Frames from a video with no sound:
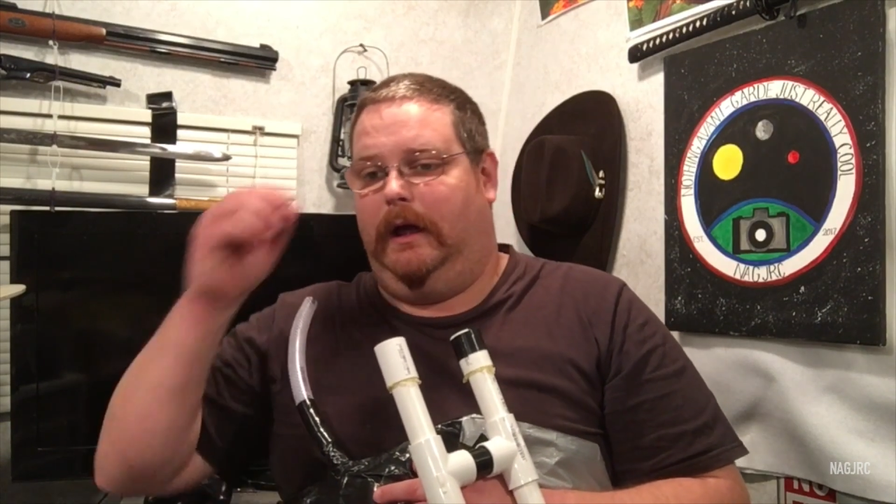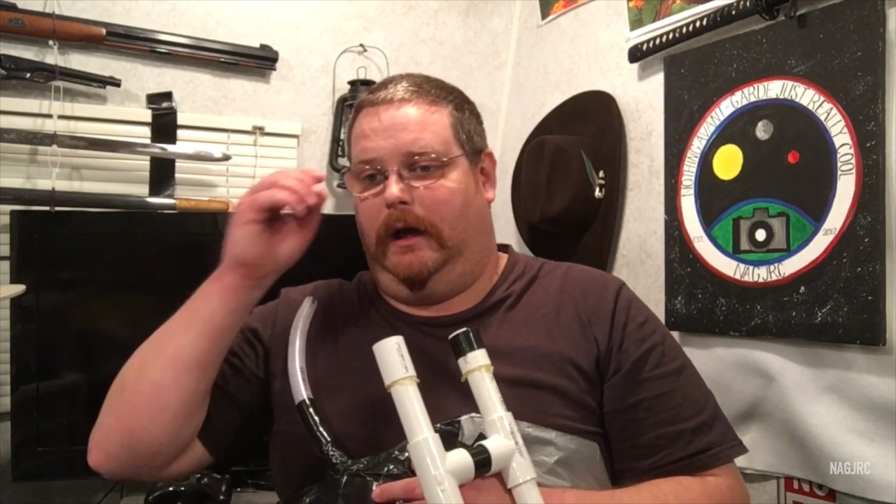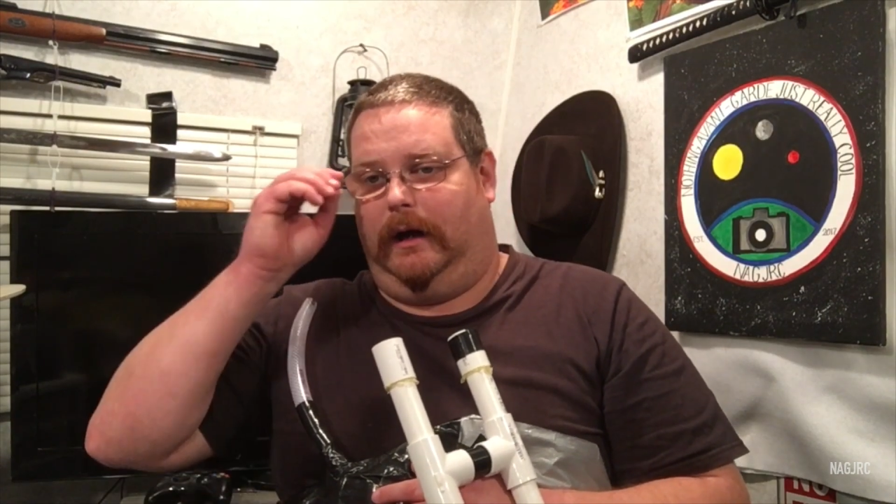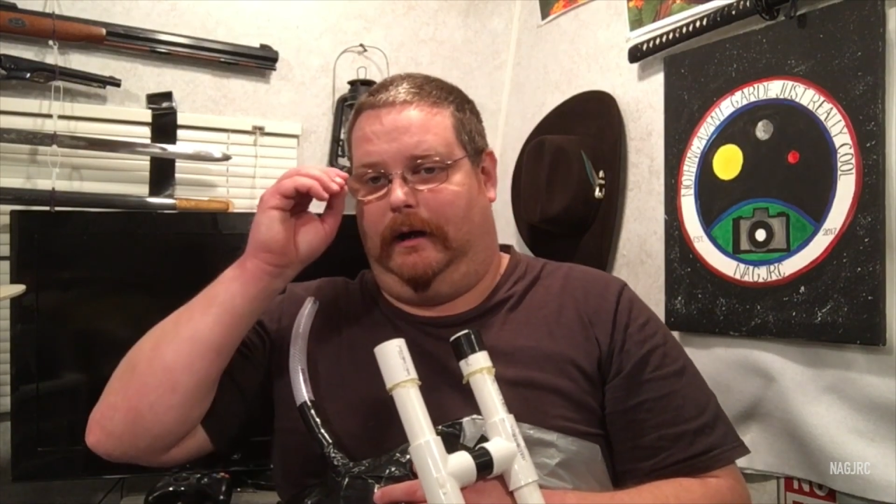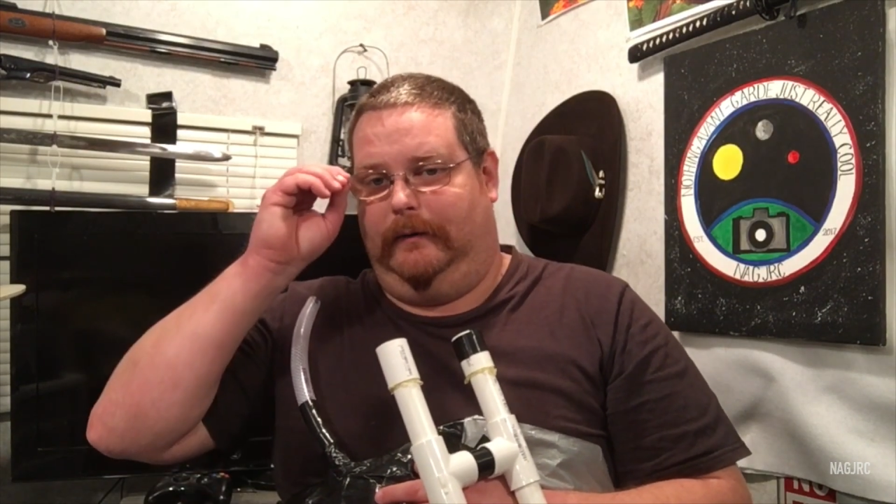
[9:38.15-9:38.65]

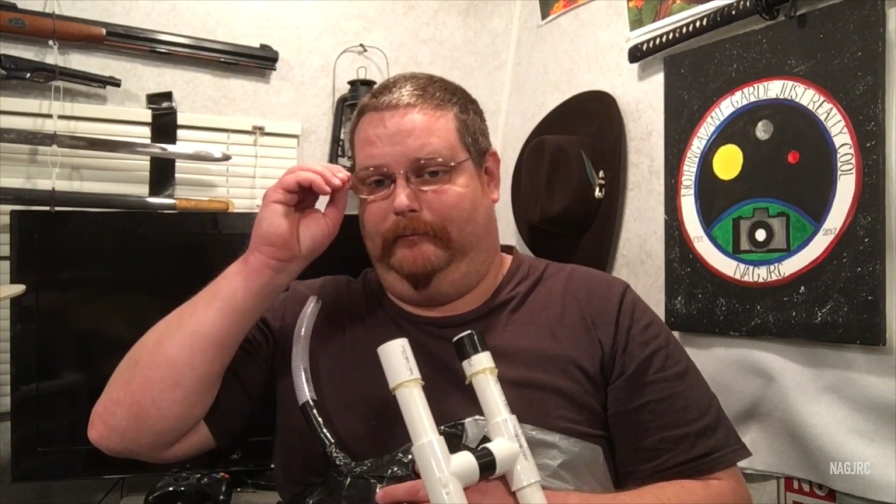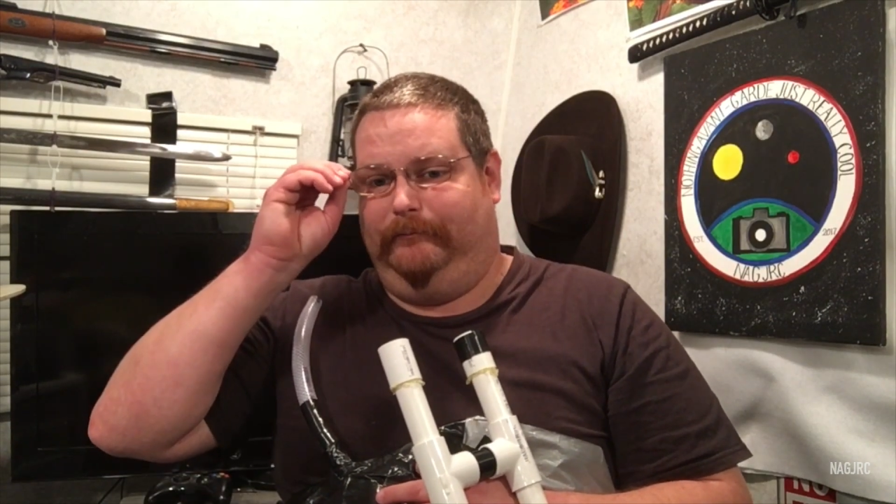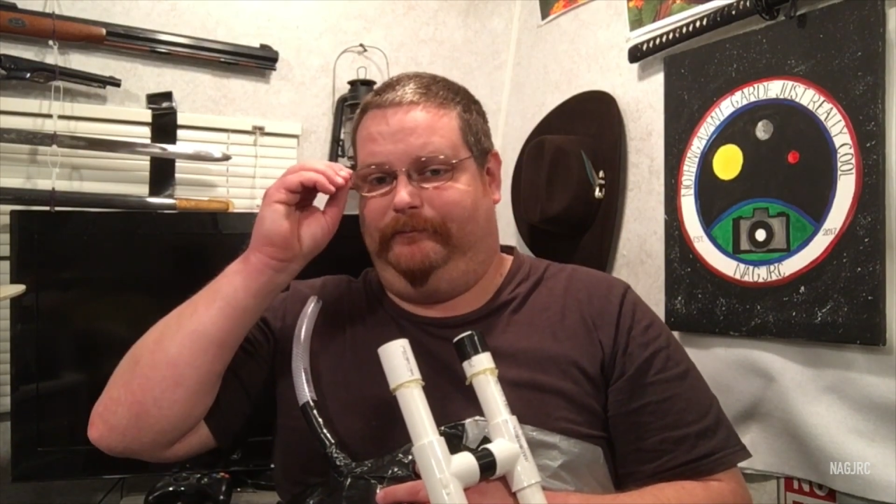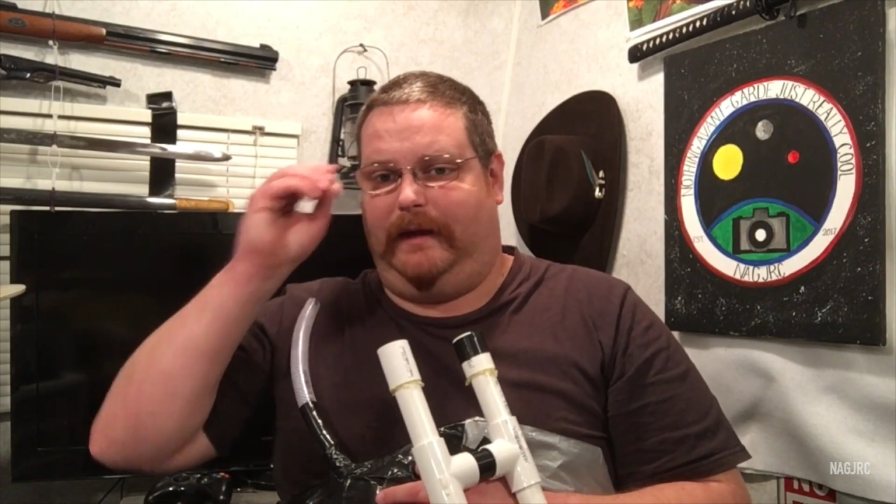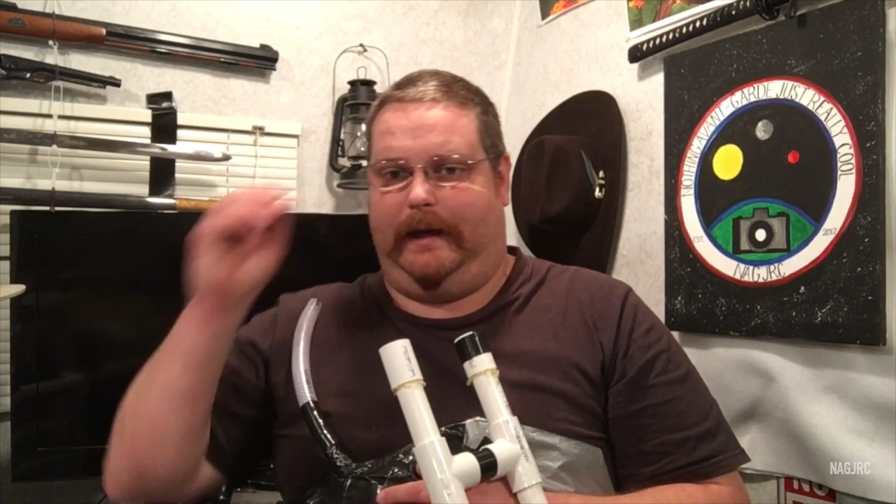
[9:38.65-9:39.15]
And
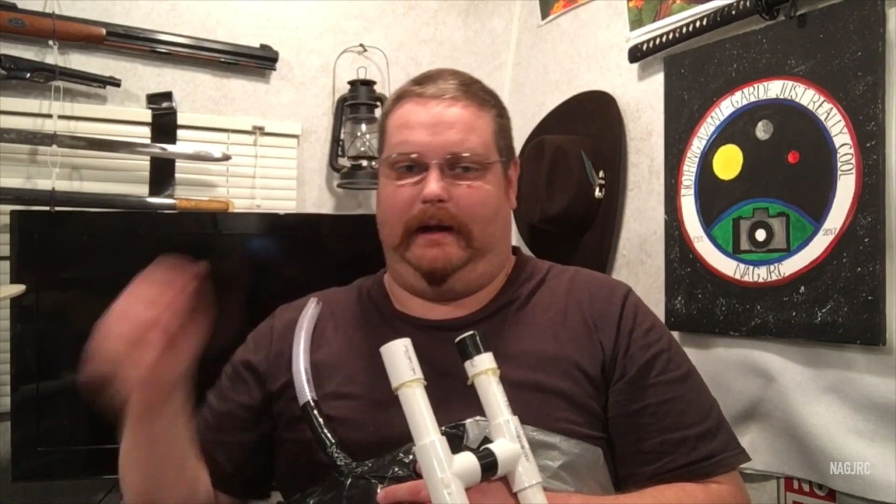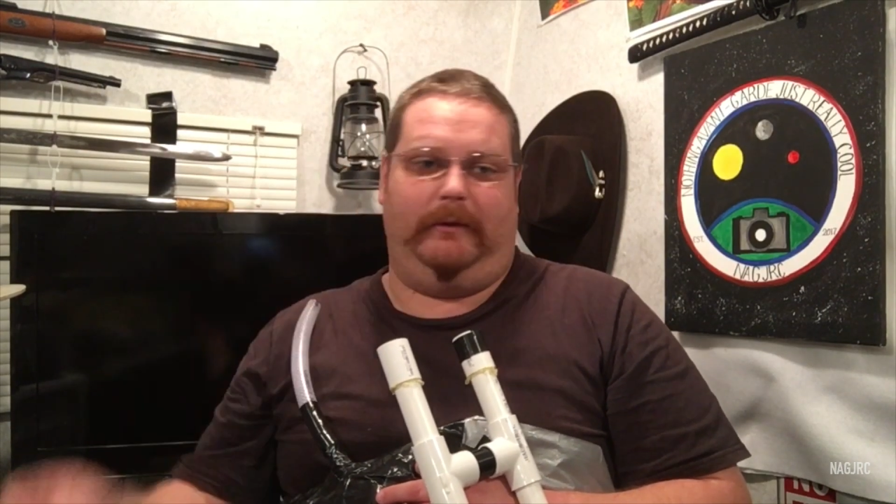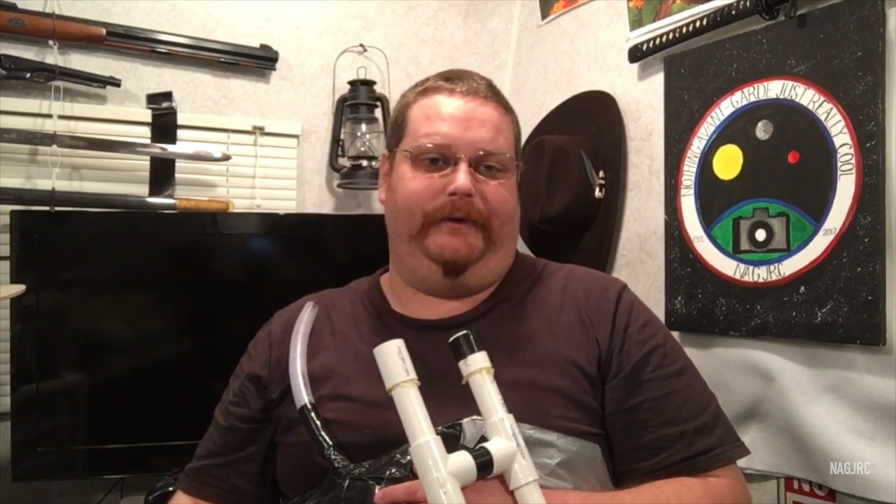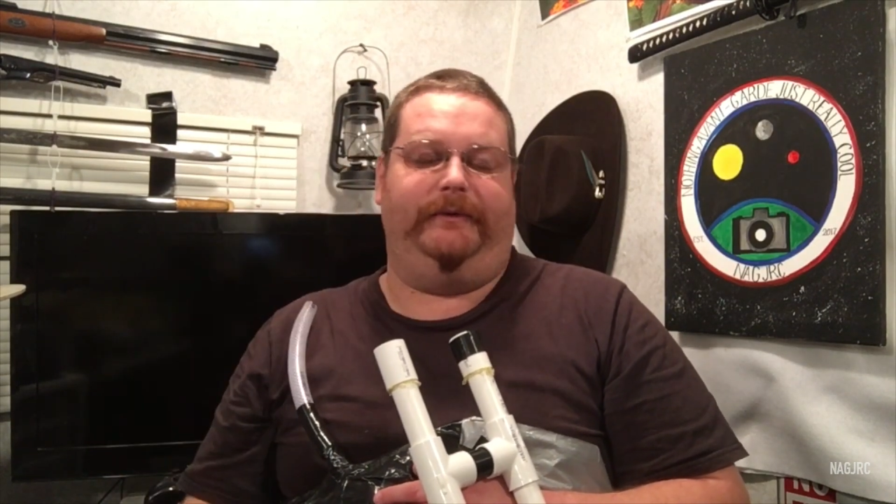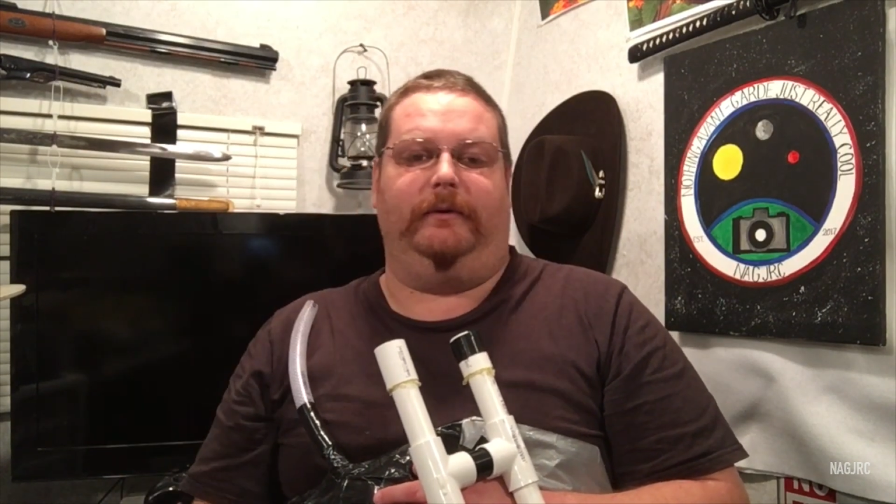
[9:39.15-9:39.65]
I'm
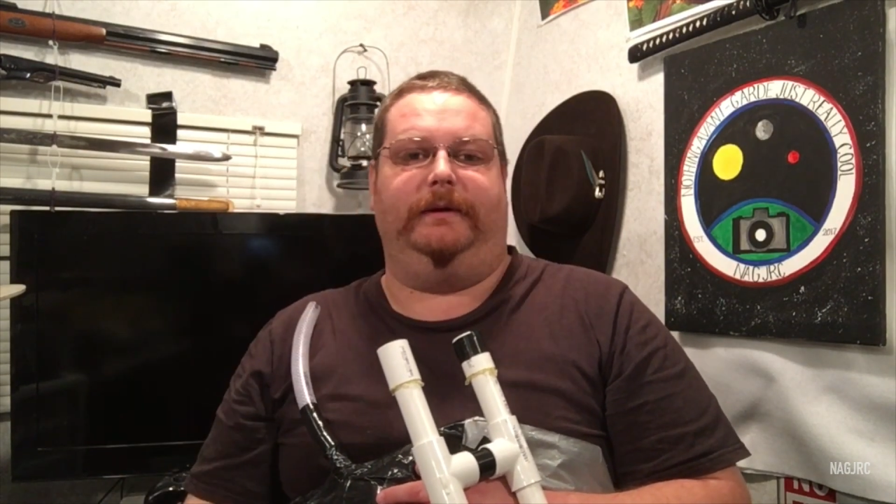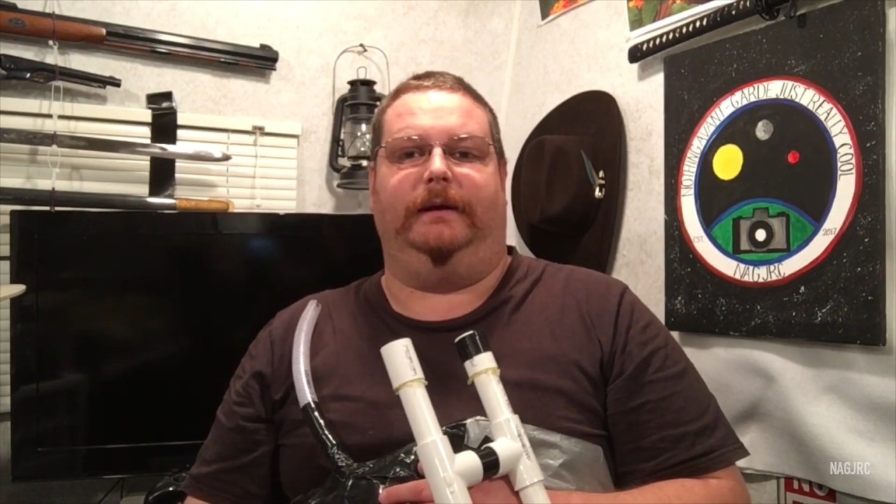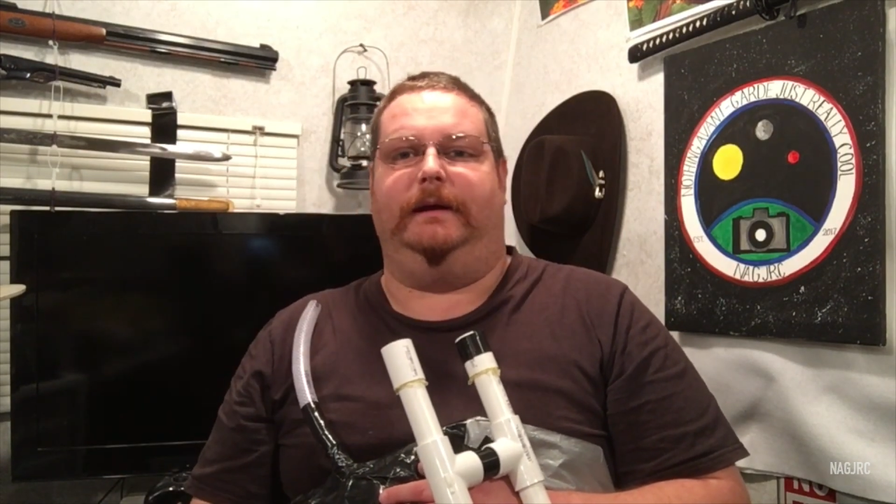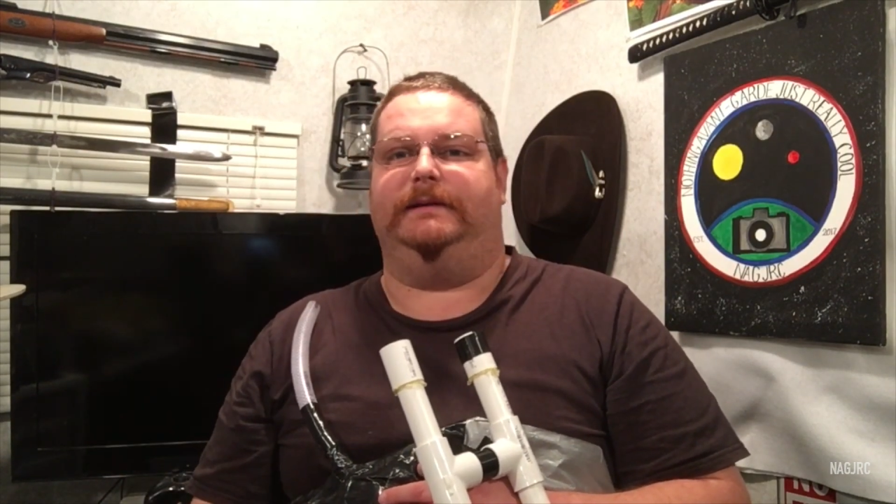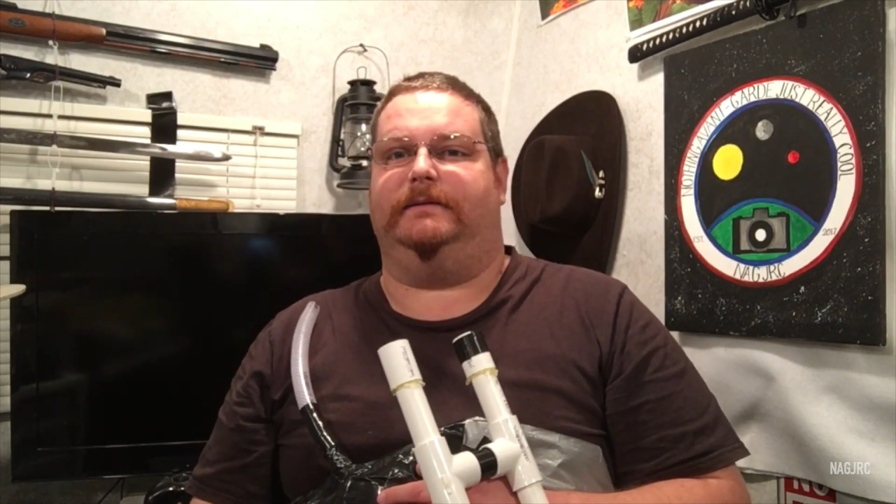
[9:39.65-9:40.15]
also going to
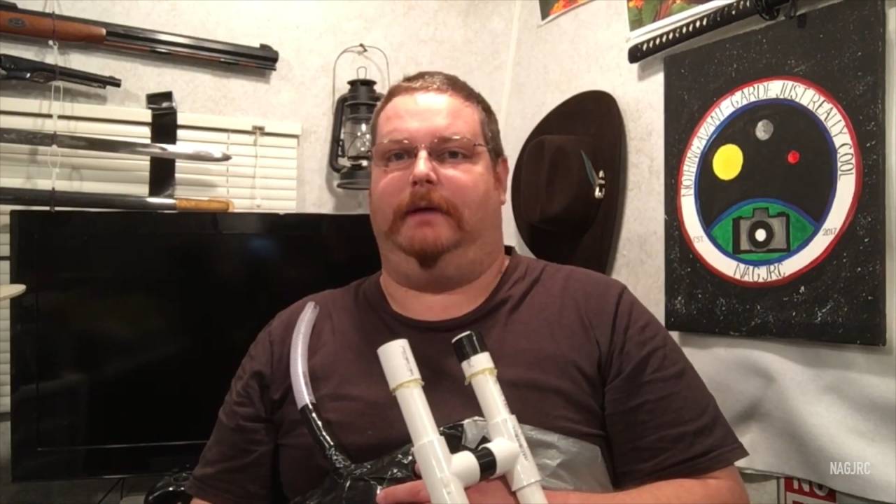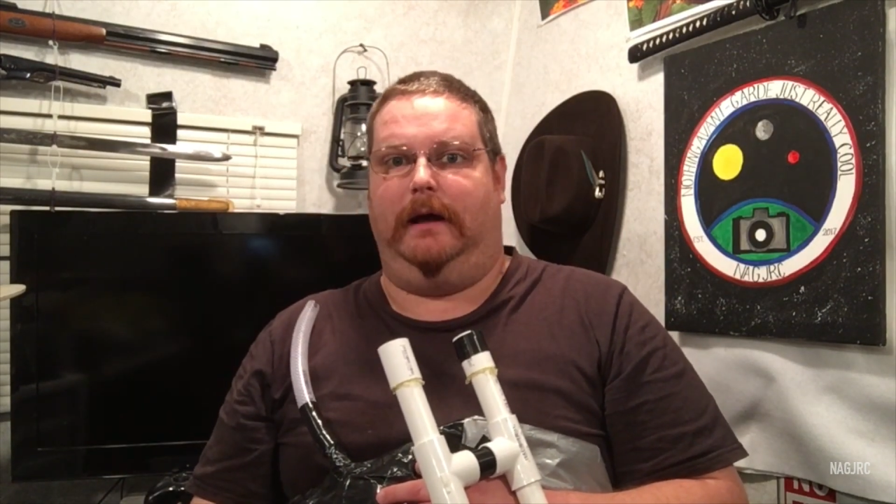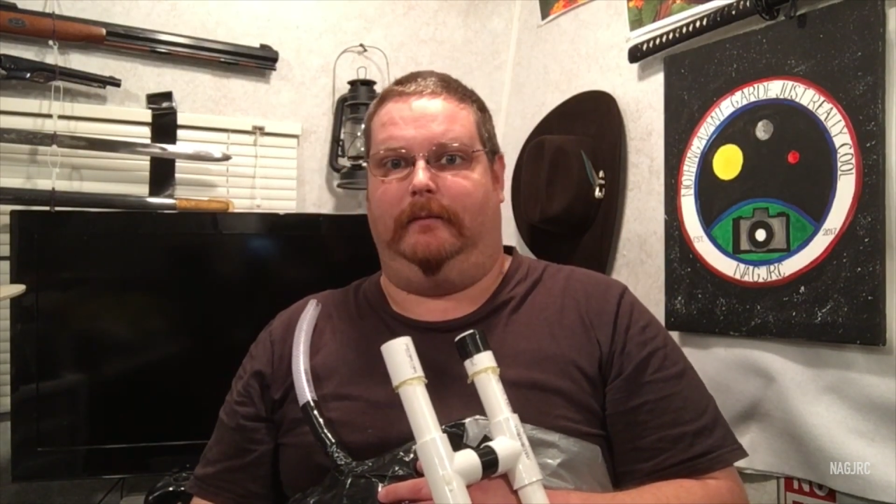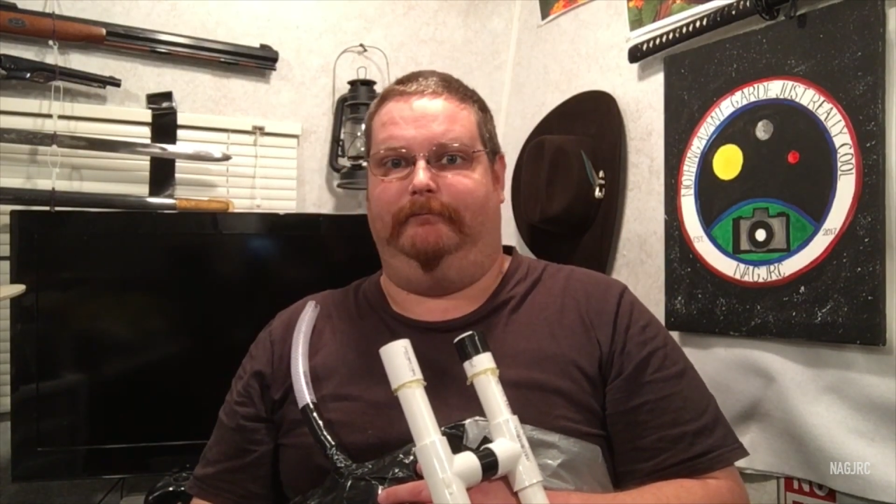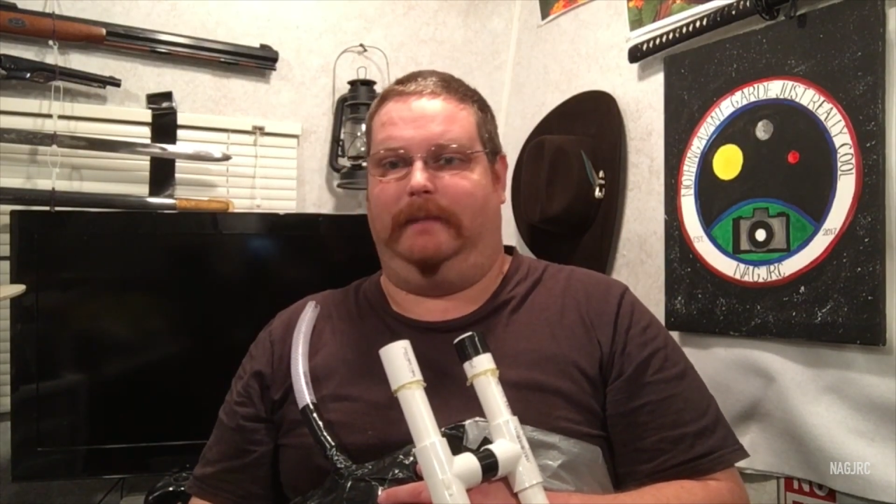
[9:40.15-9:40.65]
need some help.